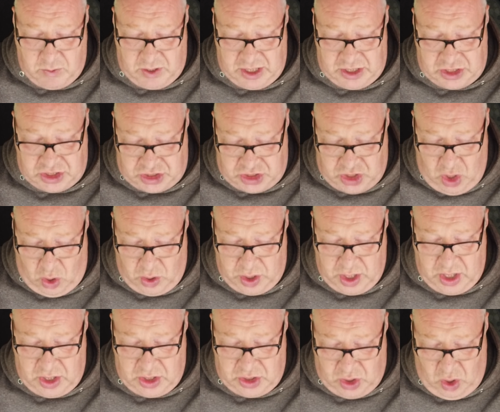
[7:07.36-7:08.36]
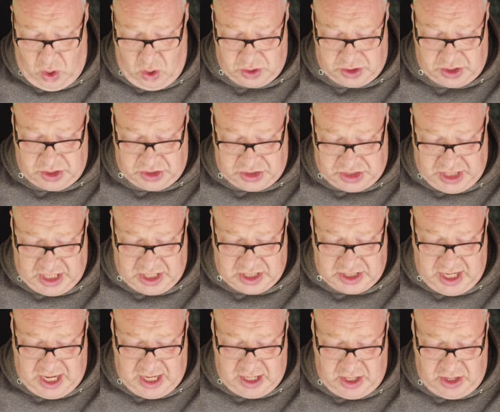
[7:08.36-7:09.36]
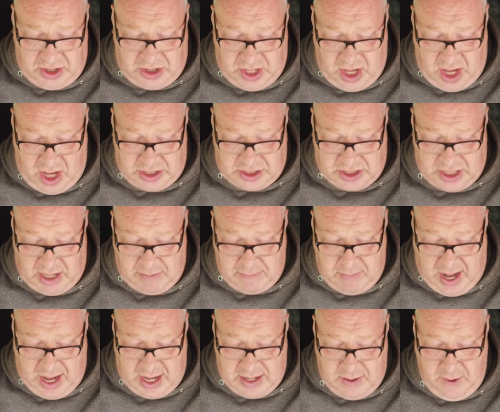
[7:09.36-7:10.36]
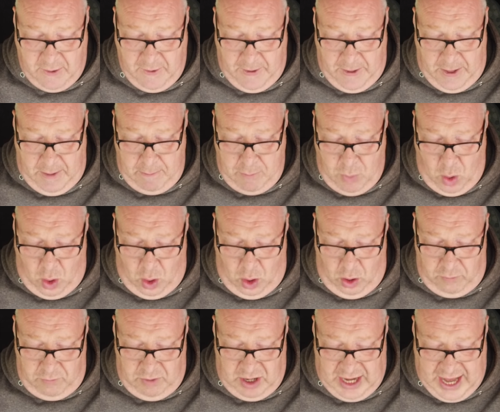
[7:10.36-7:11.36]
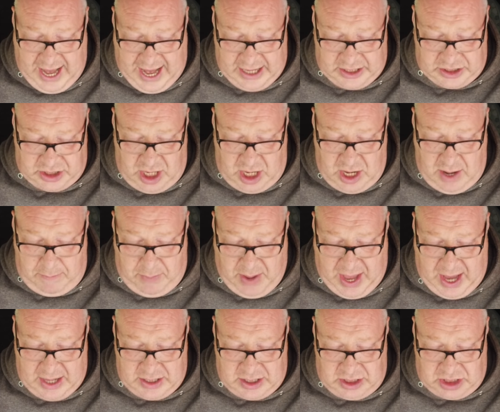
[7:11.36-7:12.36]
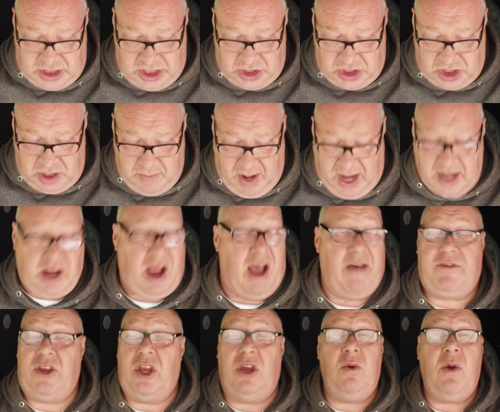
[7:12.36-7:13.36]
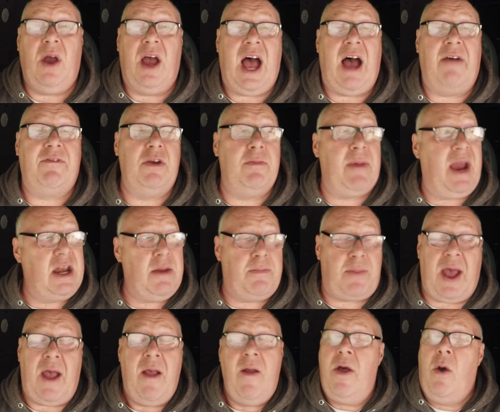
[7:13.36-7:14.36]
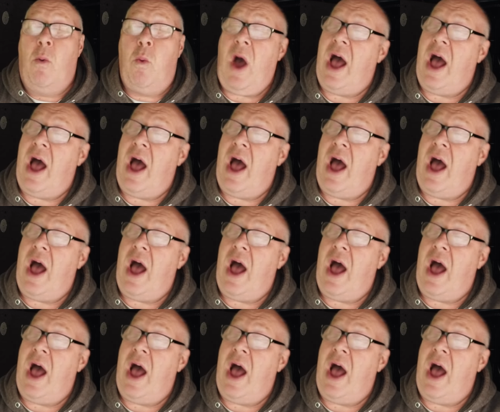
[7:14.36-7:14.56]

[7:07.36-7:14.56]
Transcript: with his son and daughters, 16 and 13, made more relaxed and a better decision make. Have you made a better?